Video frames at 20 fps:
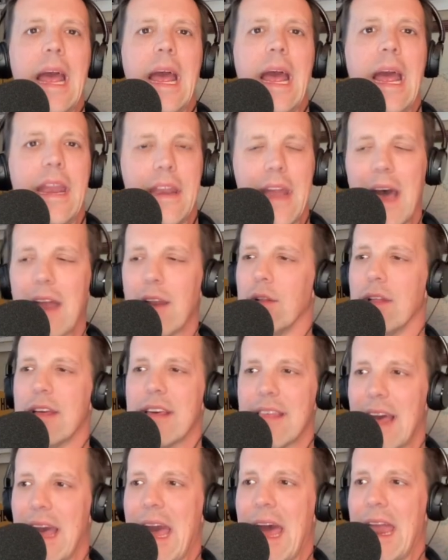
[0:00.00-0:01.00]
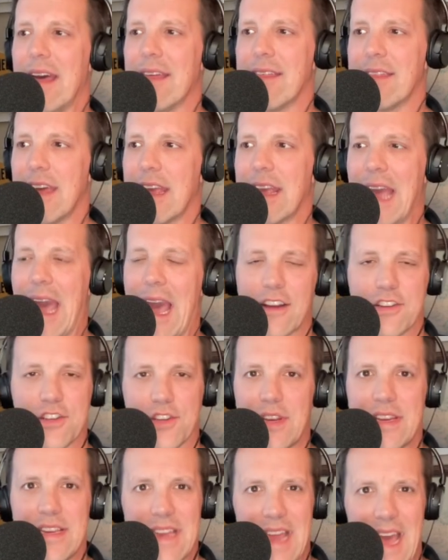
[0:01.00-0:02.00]
And not only that, I think
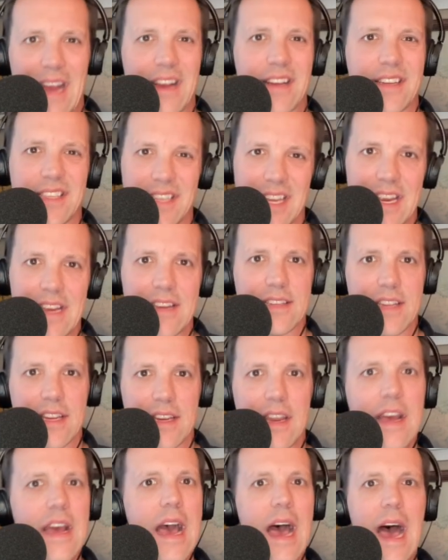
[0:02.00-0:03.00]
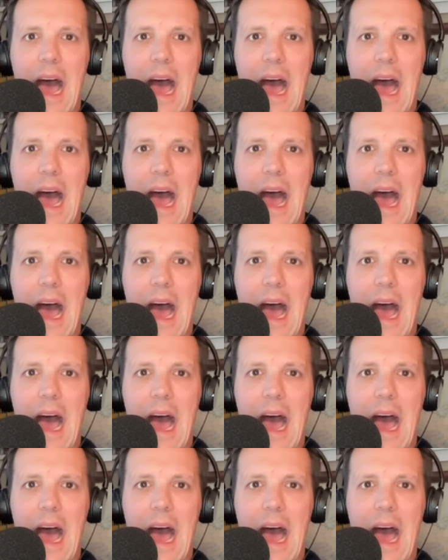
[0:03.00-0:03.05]
actually next season,